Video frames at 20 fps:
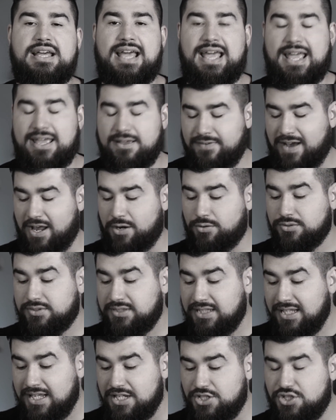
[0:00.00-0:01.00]
If I don't
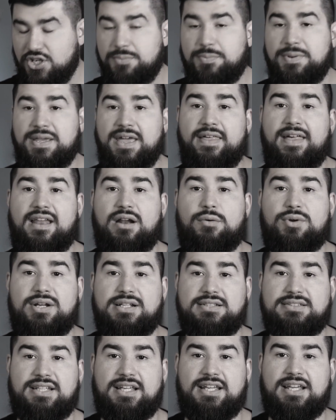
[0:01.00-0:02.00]
see a GPA that I want
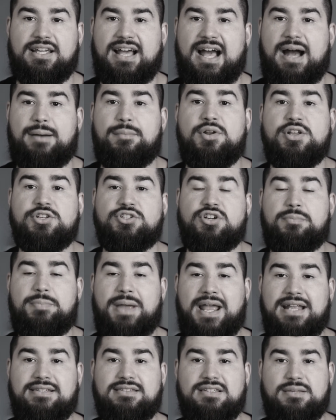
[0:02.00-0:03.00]
to see, I'm going to start
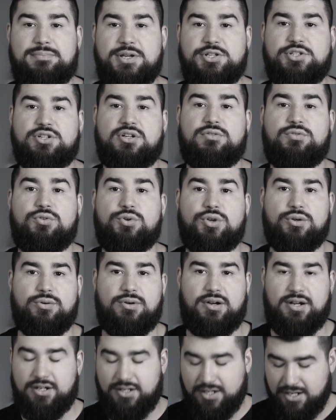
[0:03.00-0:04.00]
painting the picture of who you
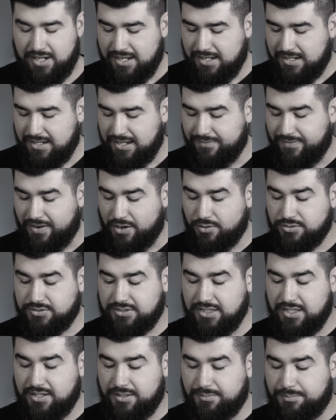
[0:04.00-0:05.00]
are. If I don't
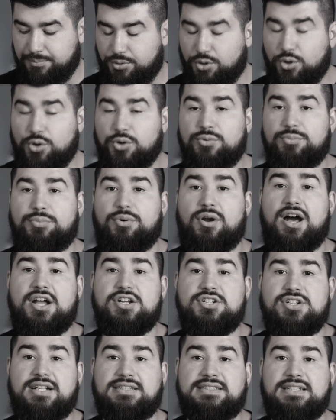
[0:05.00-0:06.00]
see the
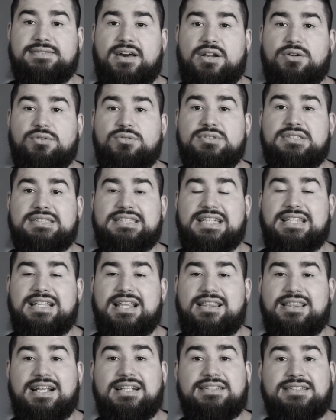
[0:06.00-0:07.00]
projects, if I don't see
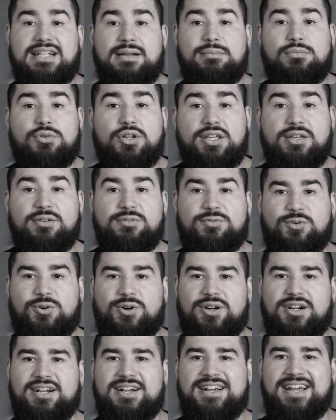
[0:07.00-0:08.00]
the things that I'm looking
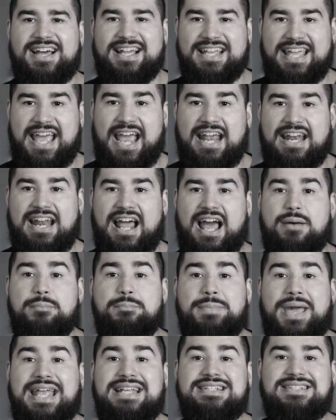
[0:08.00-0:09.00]
for, again, I'm
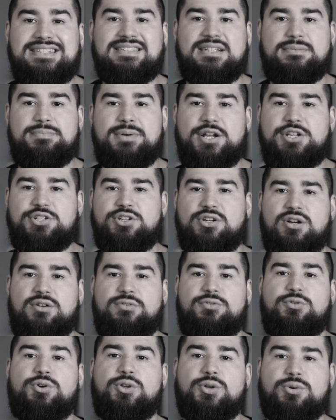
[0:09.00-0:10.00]
painting the picture
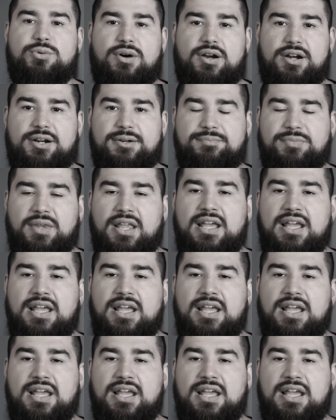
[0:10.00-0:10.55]
of who you are.